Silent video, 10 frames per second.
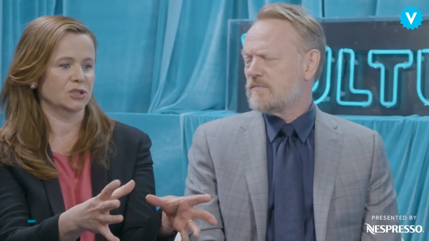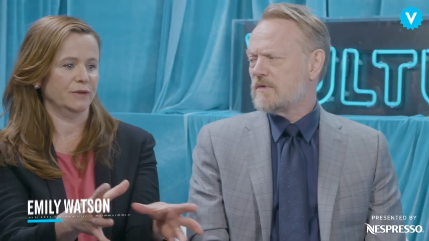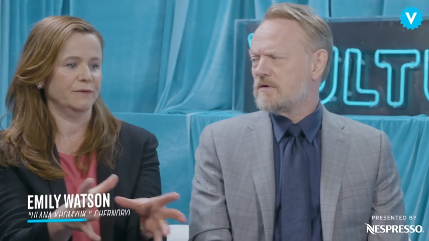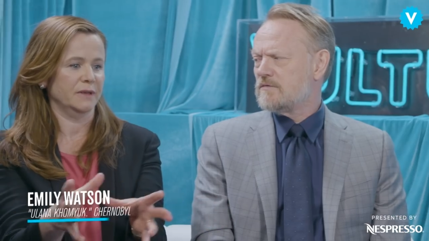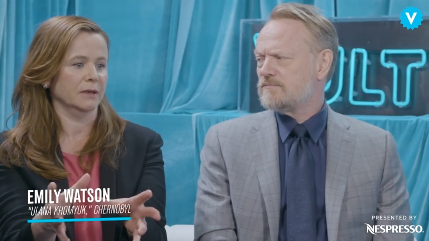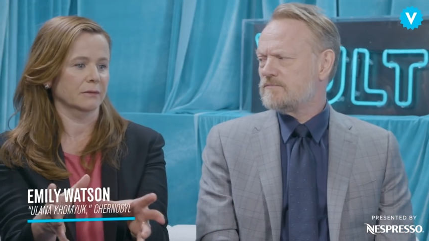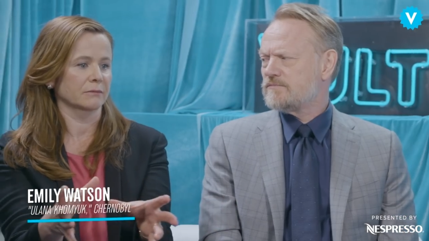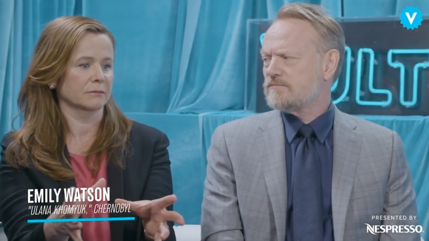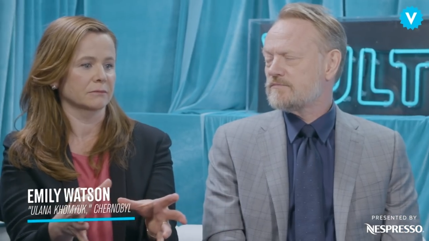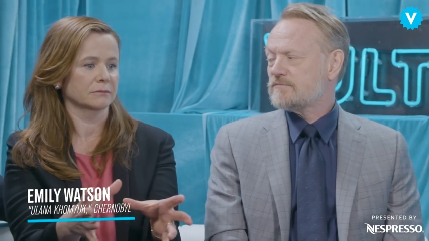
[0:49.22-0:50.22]
Speaker 1: a
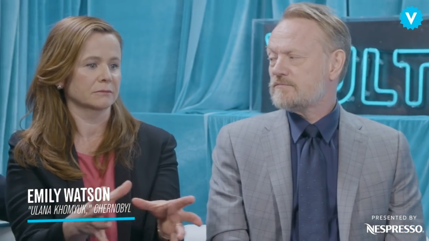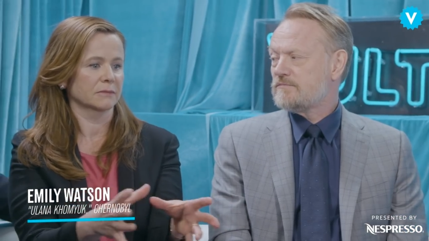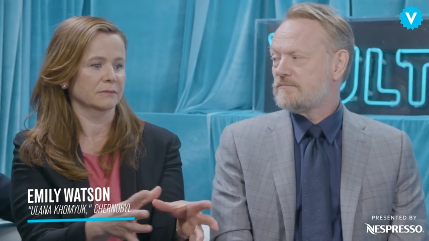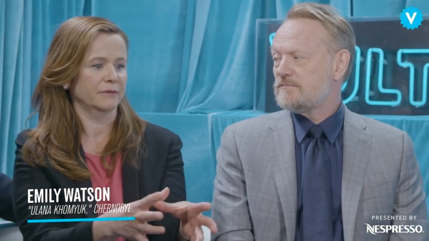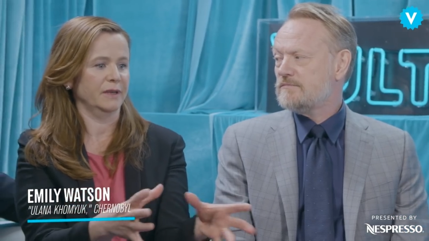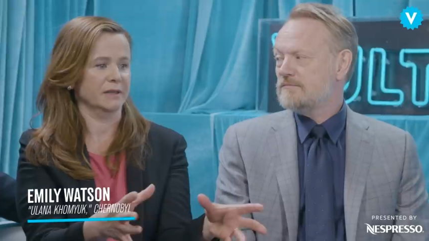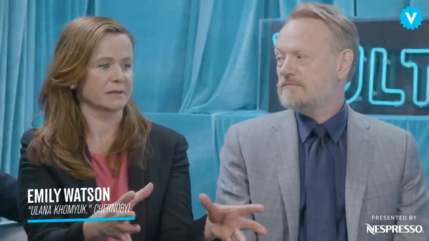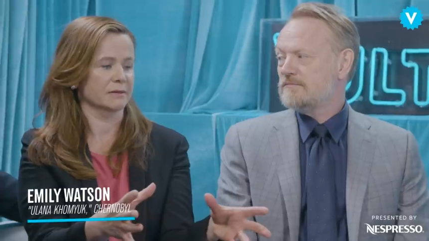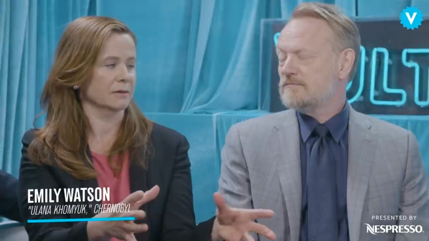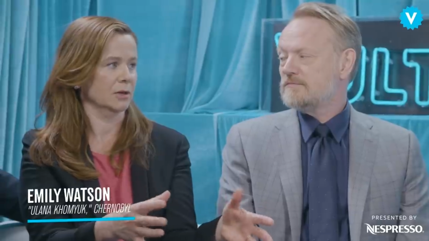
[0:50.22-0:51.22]
shifting
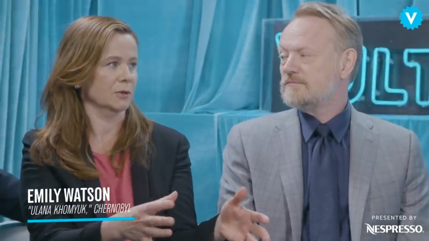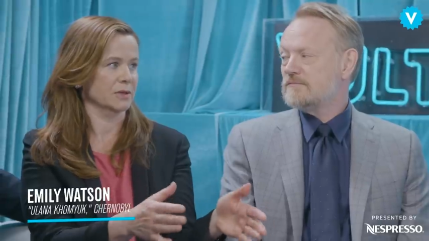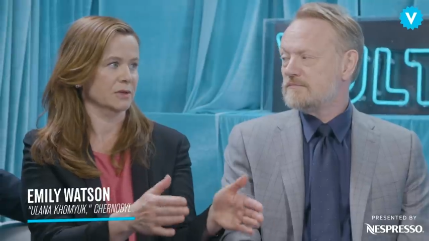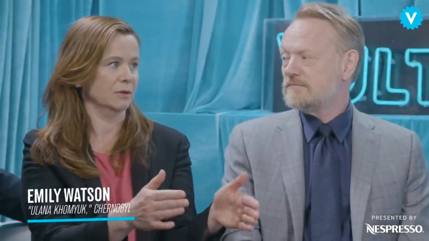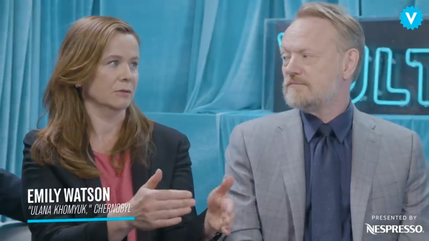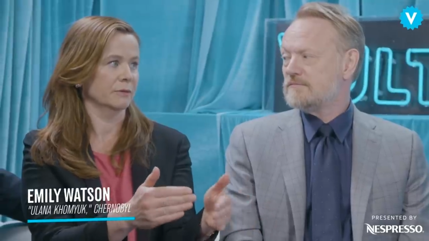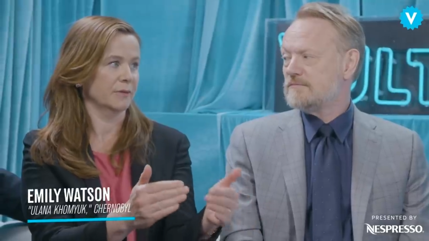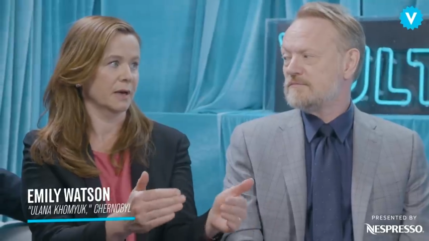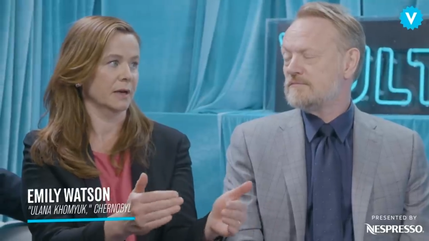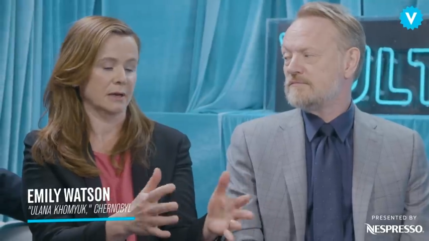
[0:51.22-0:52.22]
feast, you know, it's not
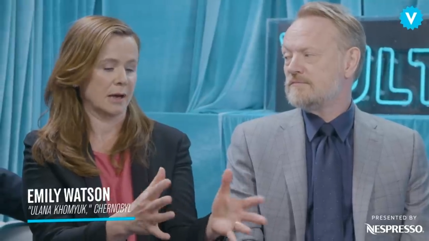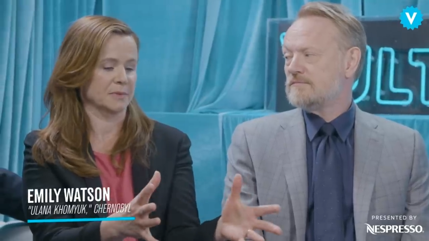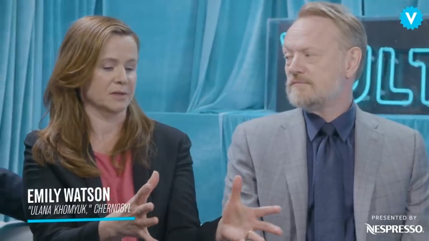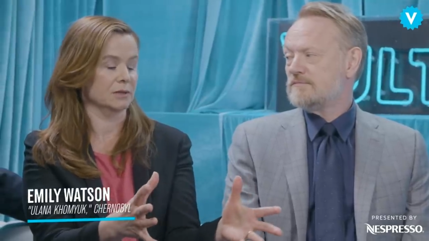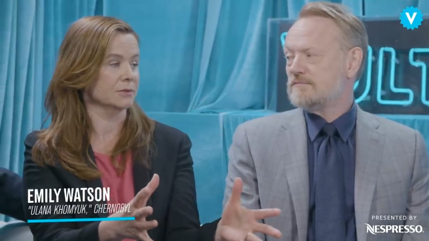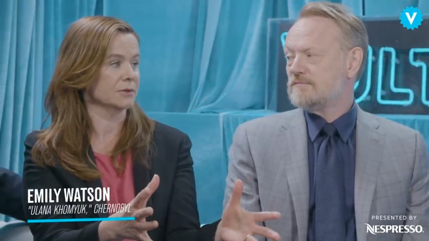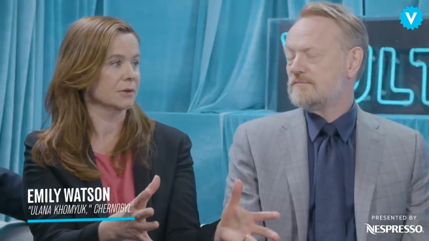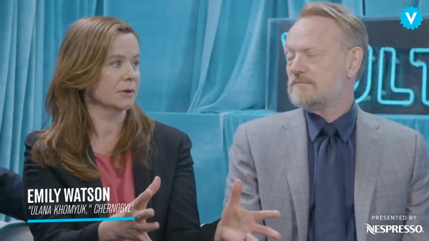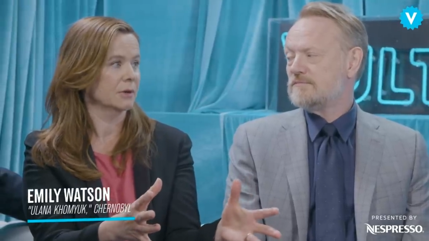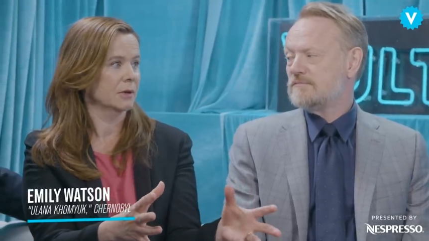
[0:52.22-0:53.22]
fine,
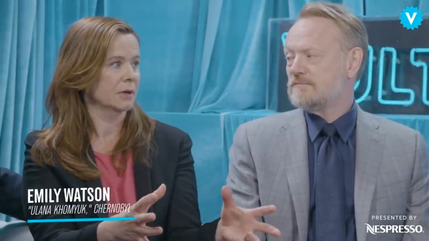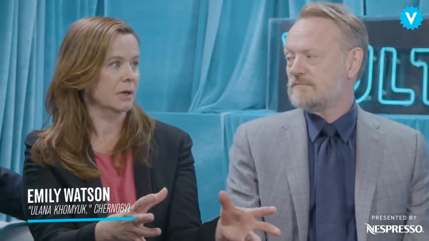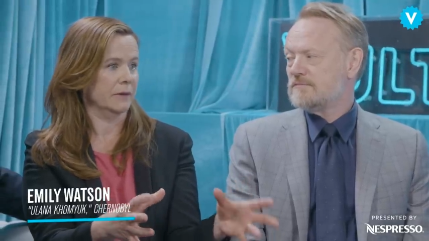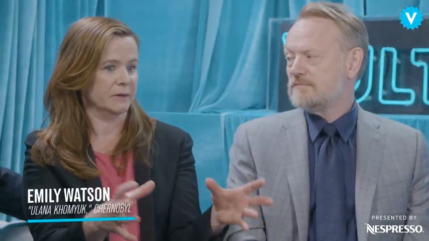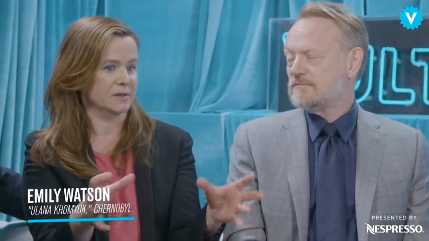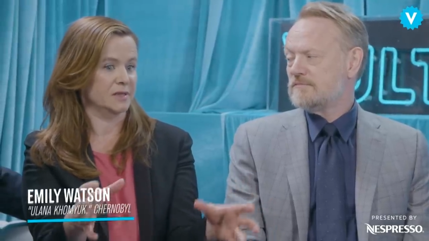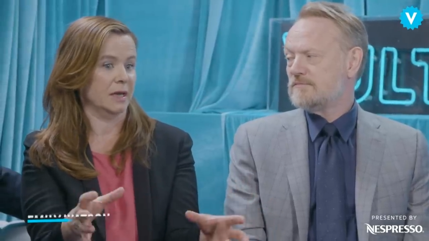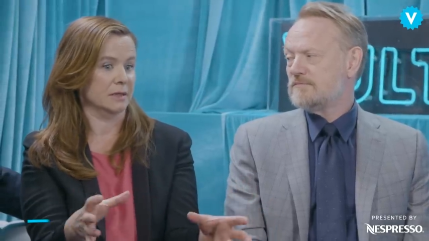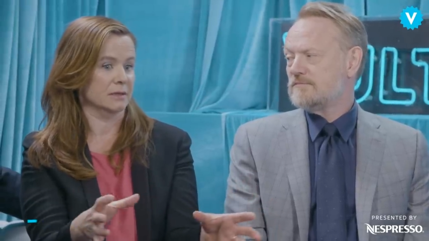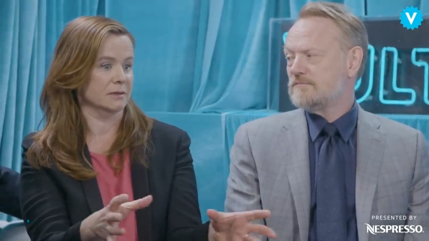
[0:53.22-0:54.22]
absolute. Yeah. And the
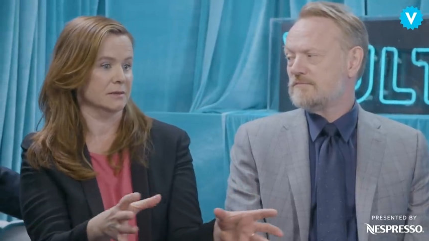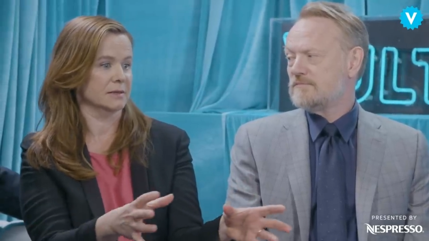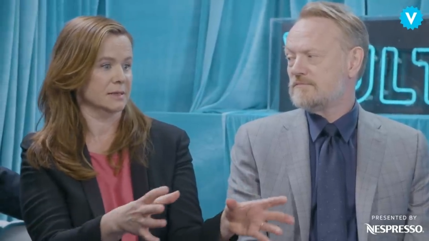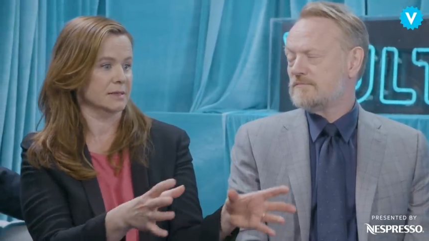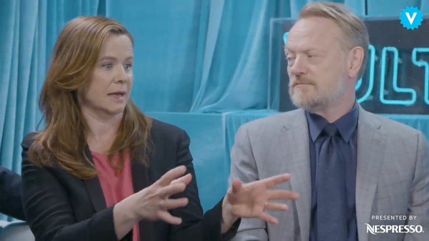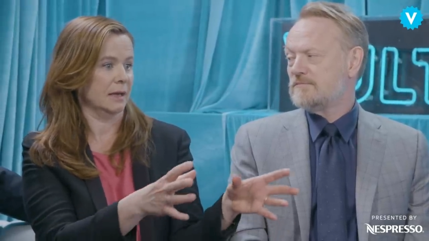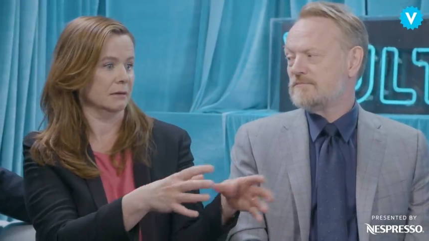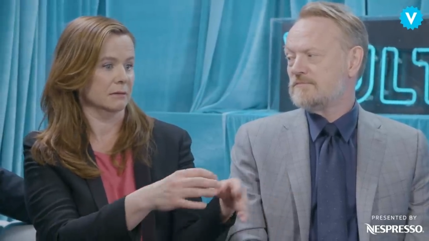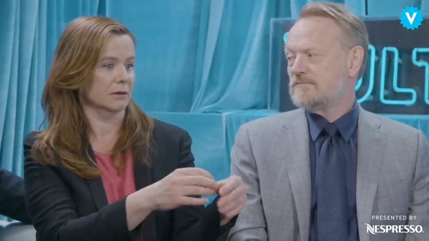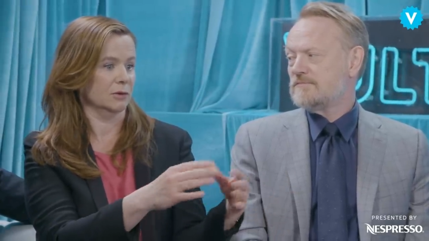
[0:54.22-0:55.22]
state is
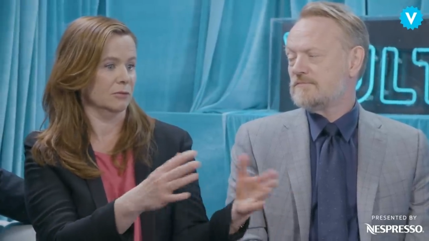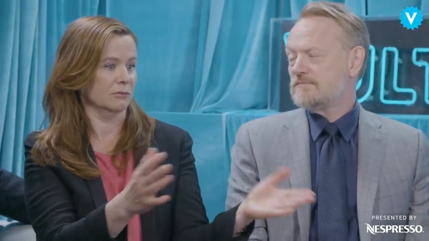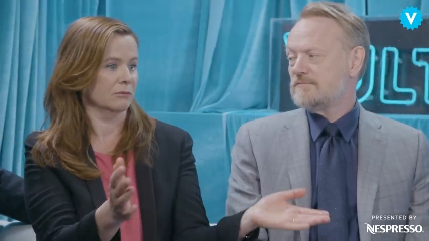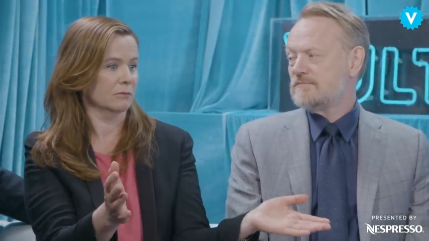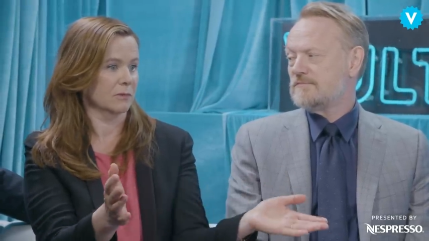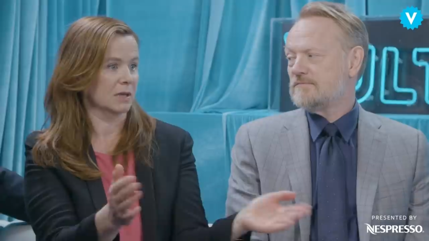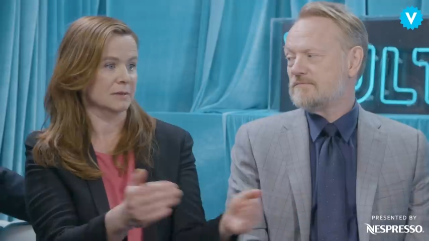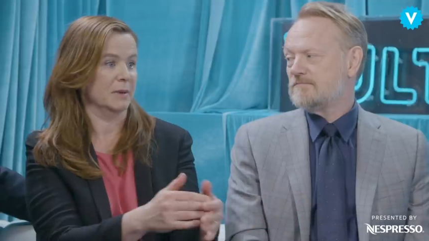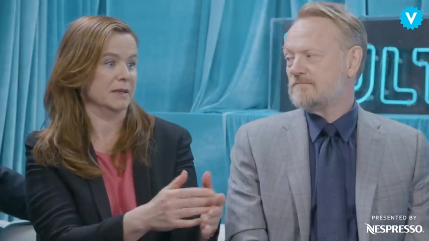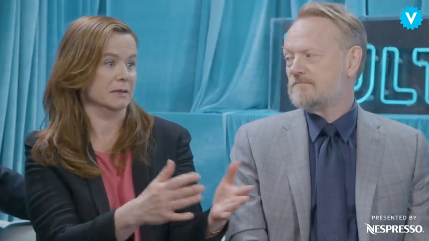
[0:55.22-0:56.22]
saying, you know,
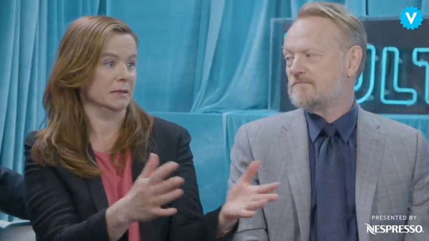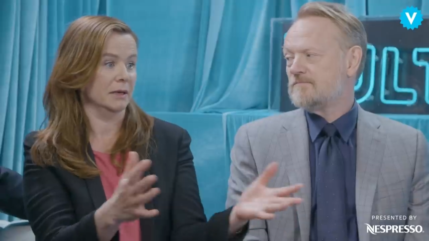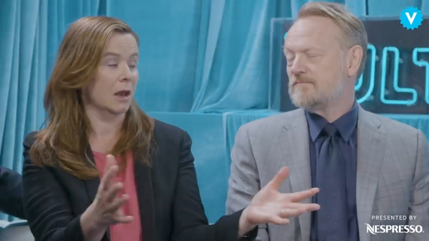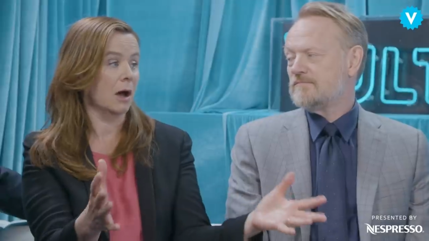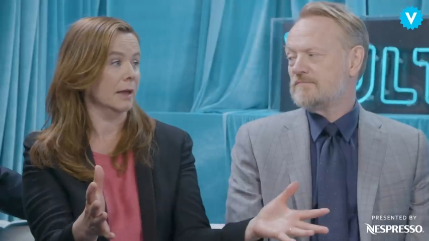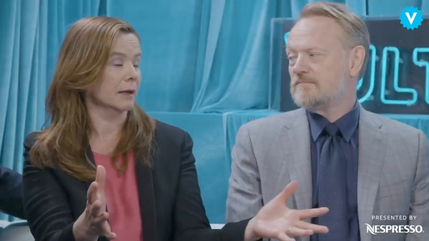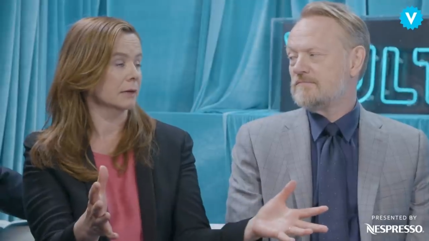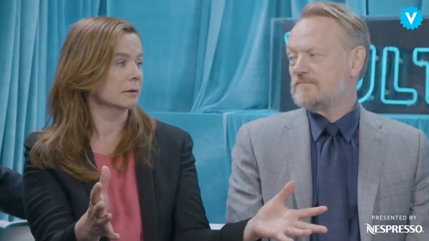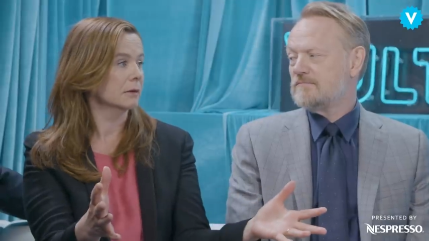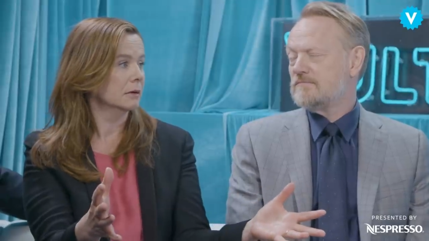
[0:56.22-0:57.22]
it's blatantly lying